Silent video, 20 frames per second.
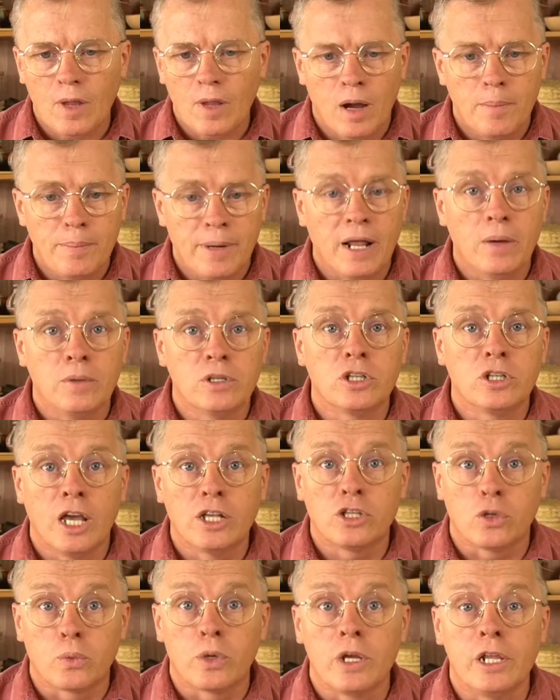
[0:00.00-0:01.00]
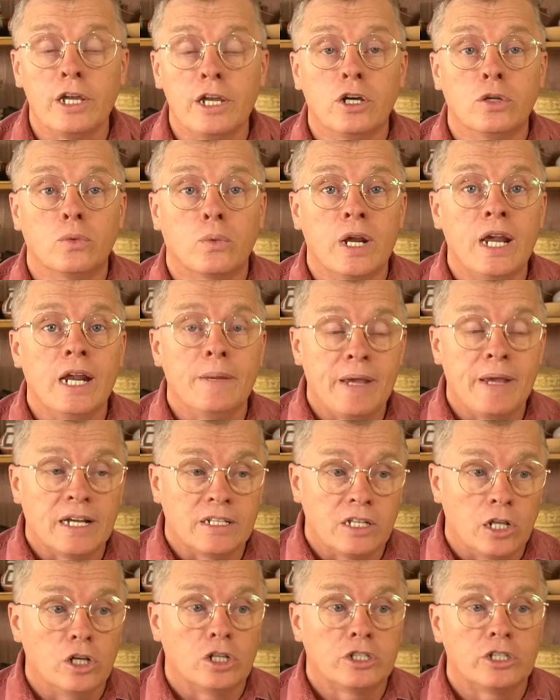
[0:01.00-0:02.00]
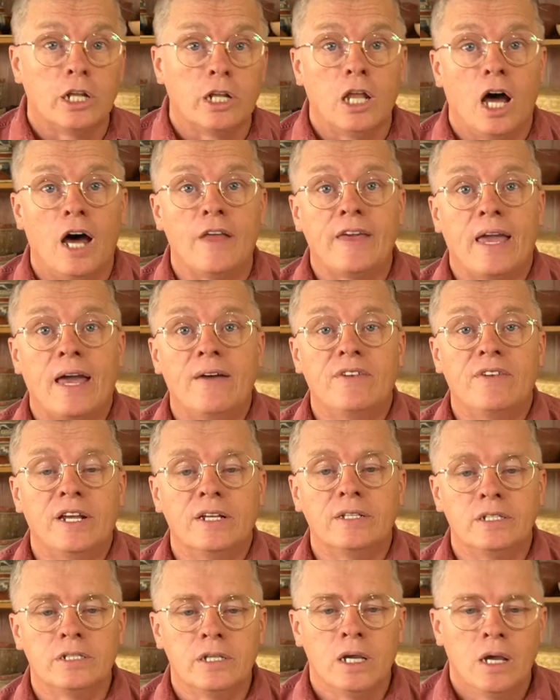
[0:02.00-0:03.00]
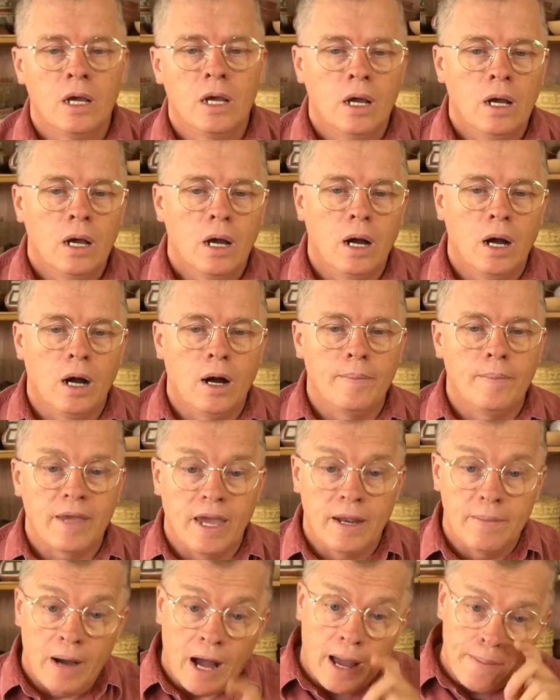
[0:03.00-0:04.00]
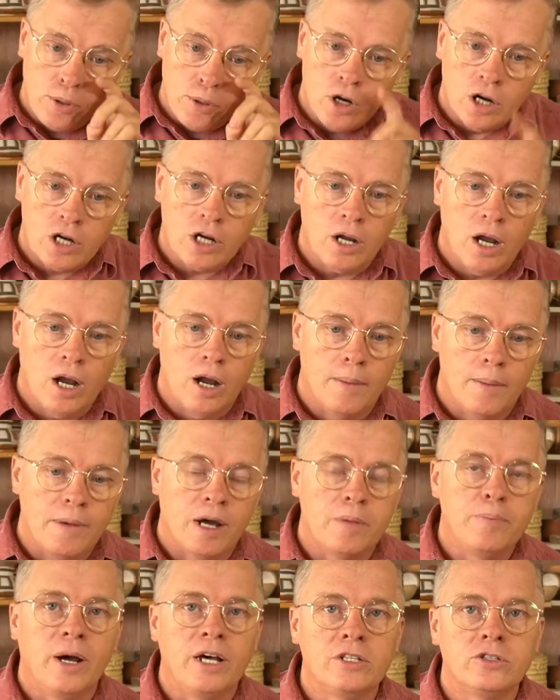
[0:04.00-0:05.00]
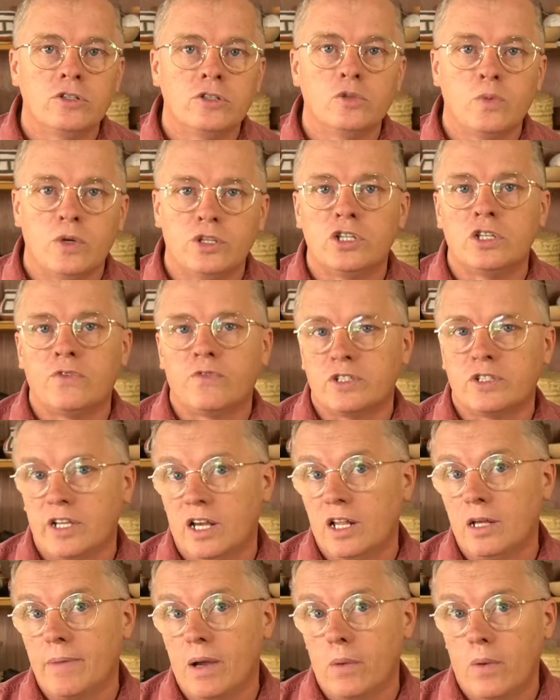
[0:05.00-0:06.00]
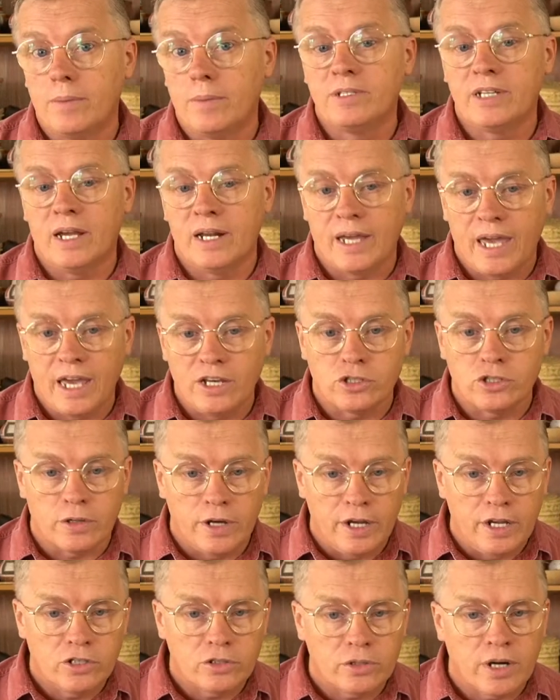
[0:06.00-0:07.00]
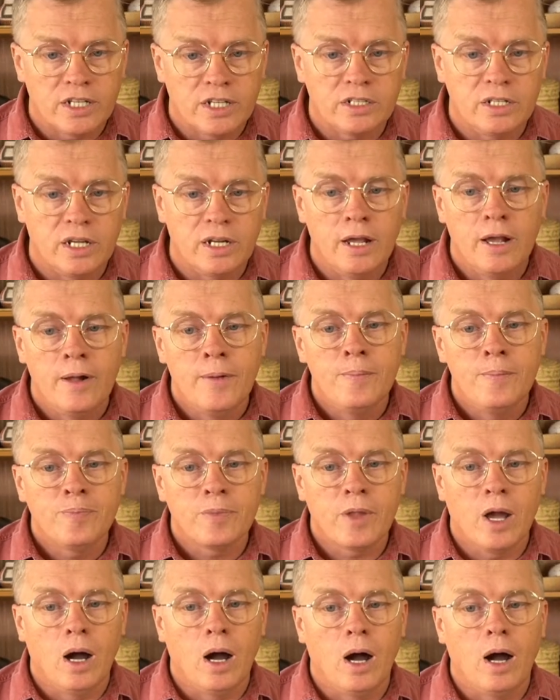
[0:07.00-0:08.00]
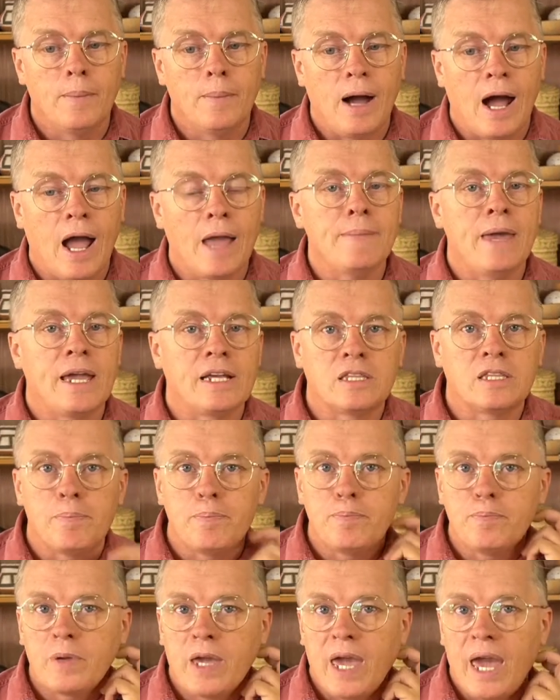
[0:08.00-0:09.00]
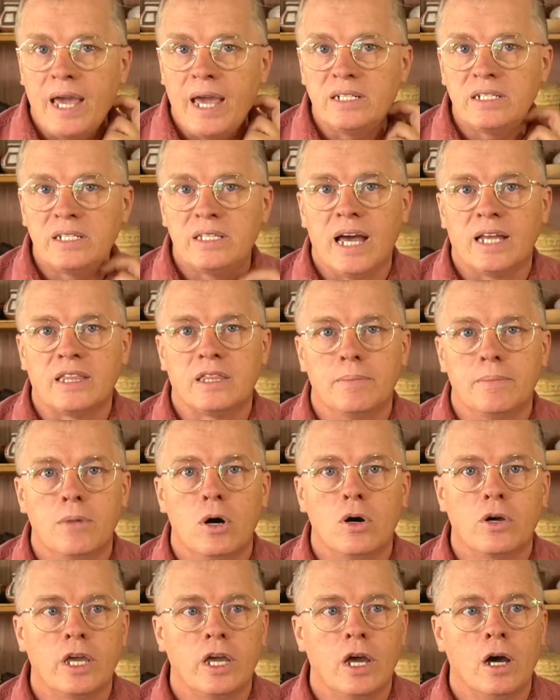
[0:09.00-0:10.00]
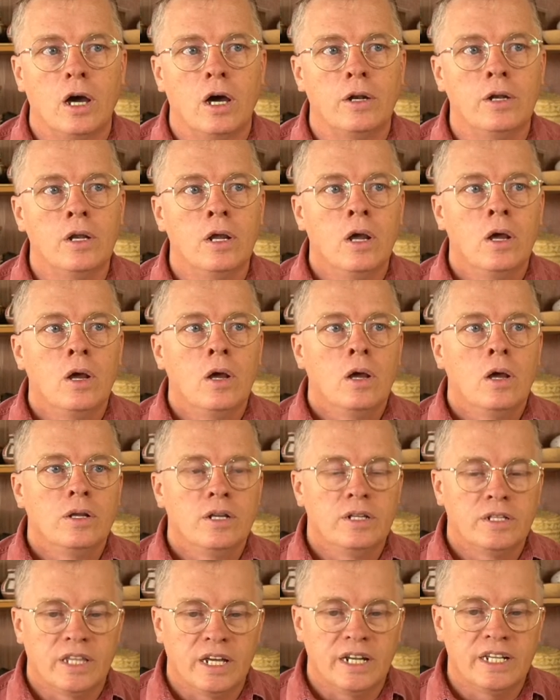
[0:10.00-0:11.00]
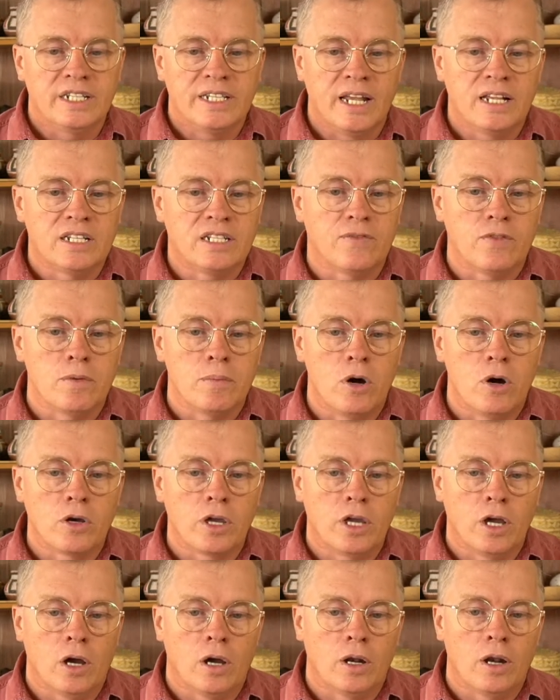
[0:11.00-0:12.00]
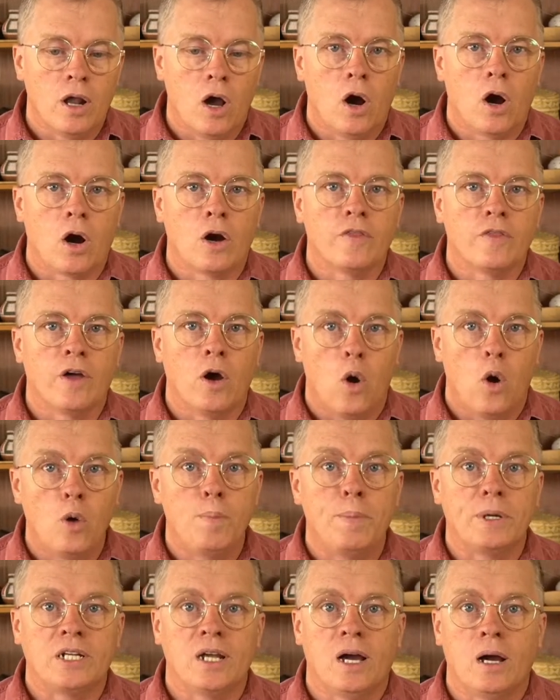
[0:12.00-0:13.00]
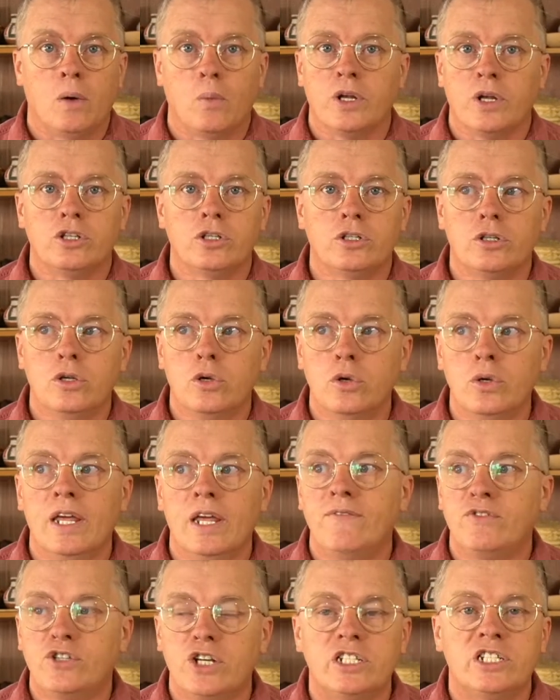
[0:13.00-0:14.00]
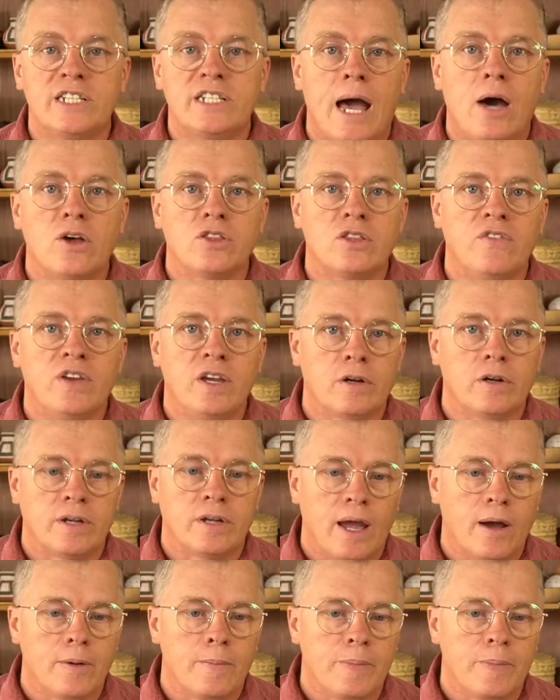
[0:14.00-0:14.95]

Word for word: But it was it's a really good read because it looks at a lot of the evidence. Um, in my book, uh, Mud Puzzles, which is for sale on my website in case you're interested, um, I make the case that the Mogollon the descendants of the Mogollon are the Opata, which who live just south of here, down